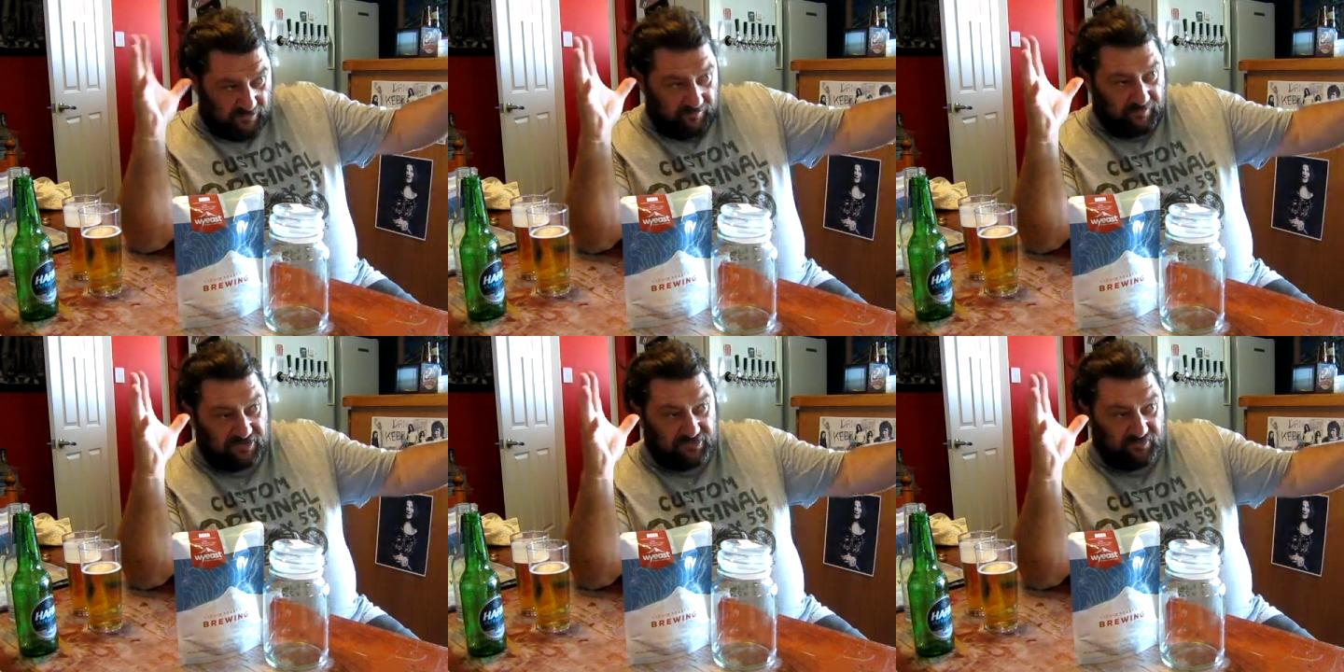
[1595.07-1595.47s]

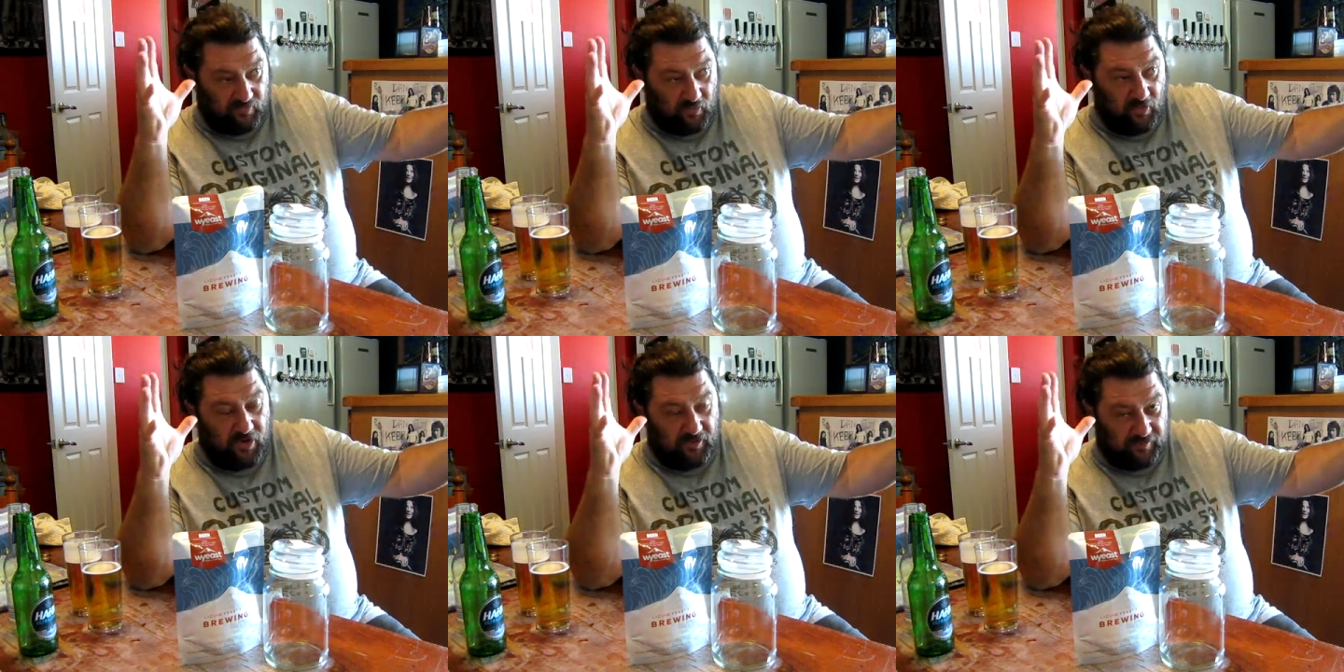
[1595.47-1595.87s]
much
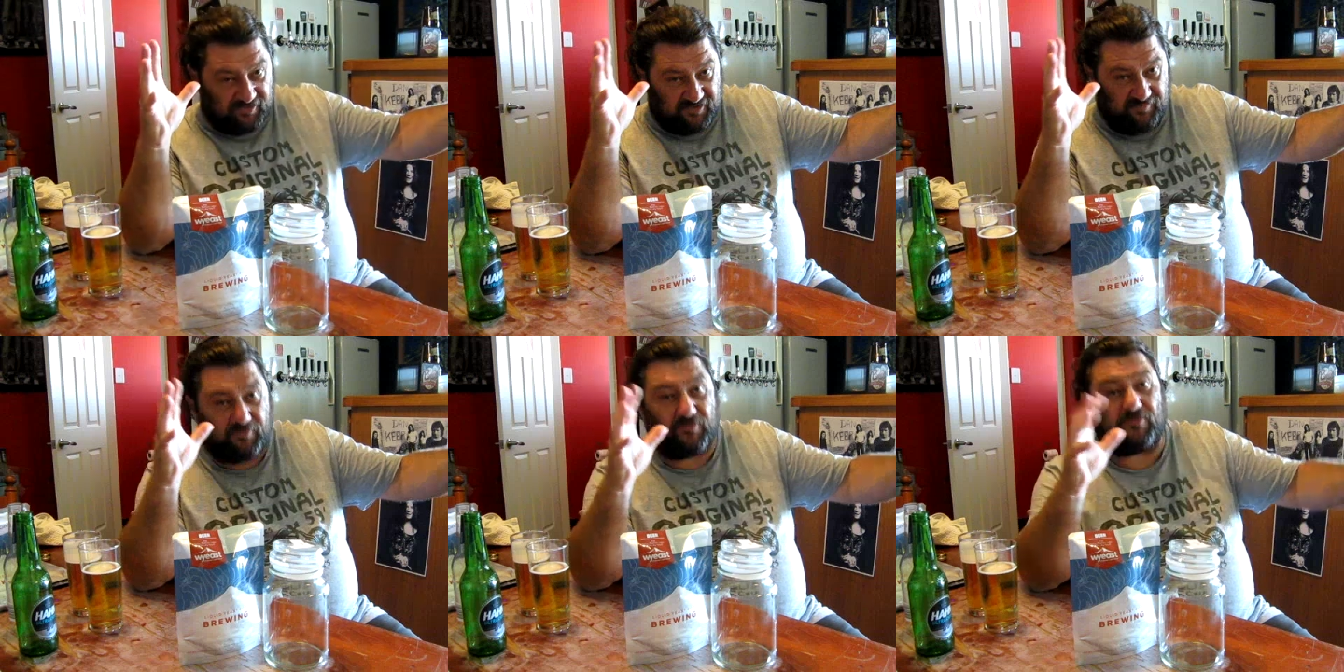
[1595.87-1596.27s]
wider
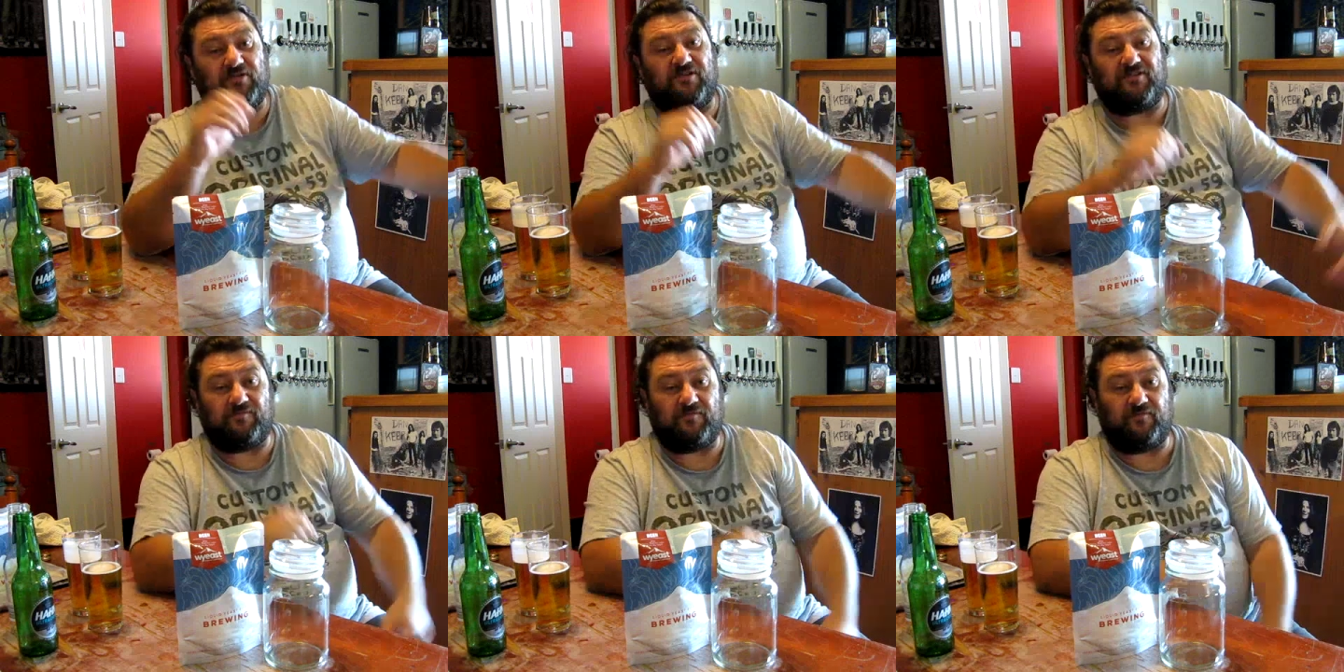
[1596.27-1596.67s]

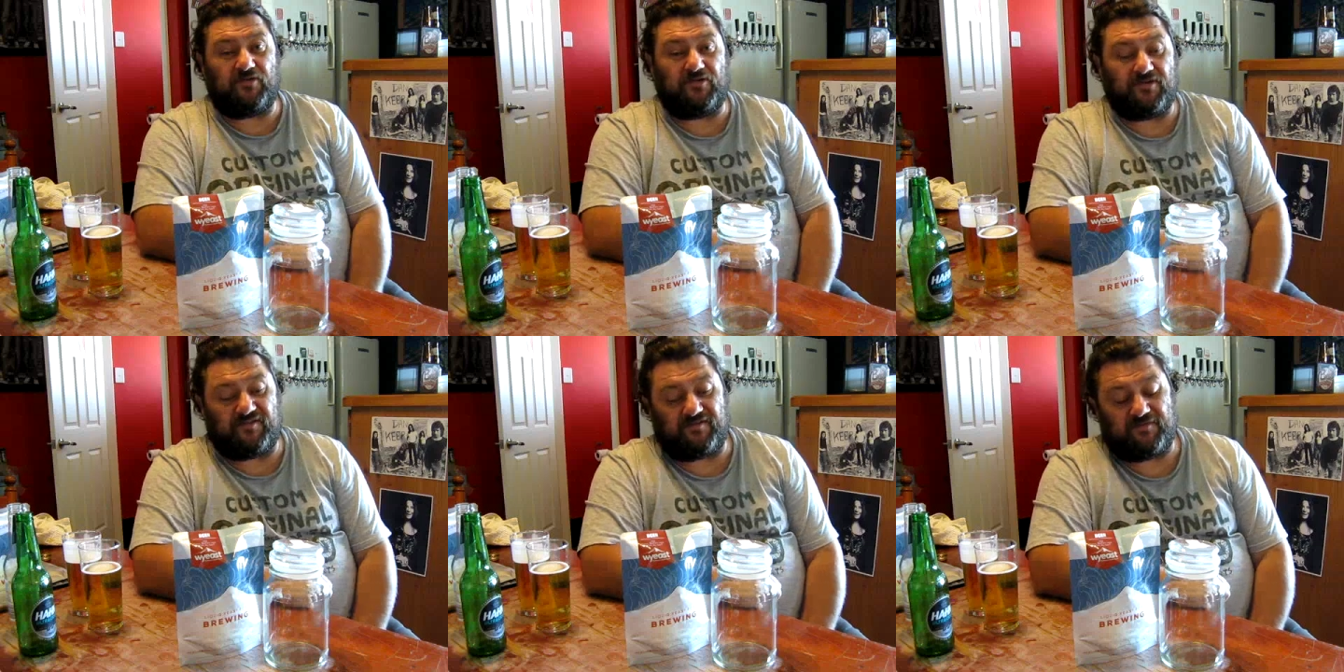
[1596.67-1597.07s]
experience with
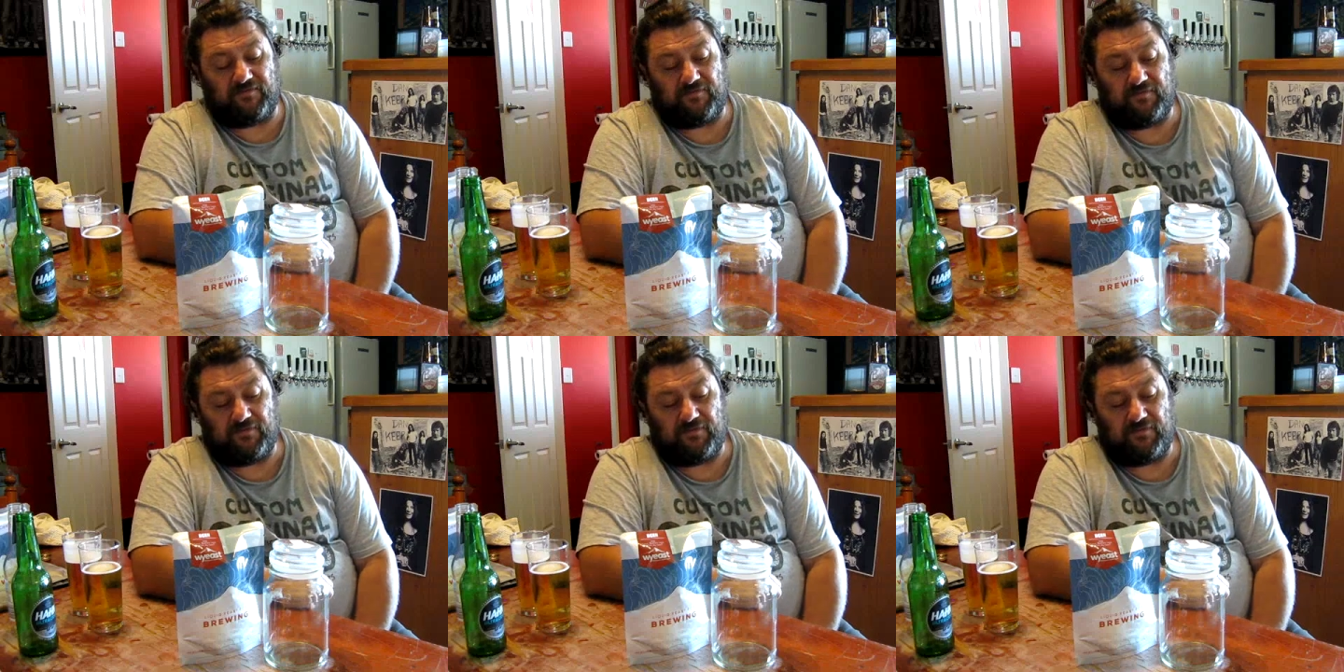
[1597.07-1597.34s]
yeast.